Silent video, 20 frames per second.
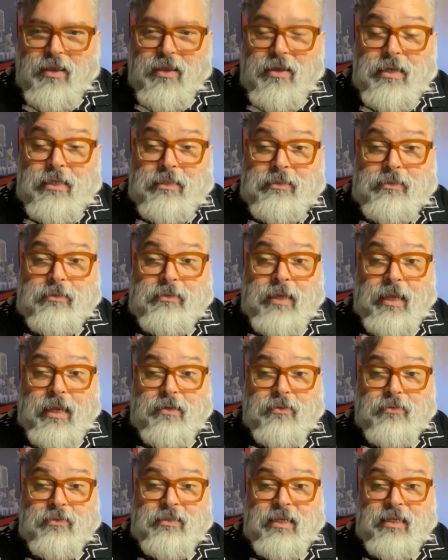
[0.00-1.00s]
As the
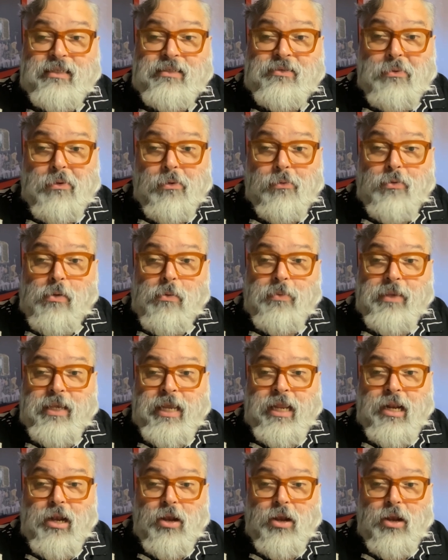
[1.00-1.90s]
title says, we will be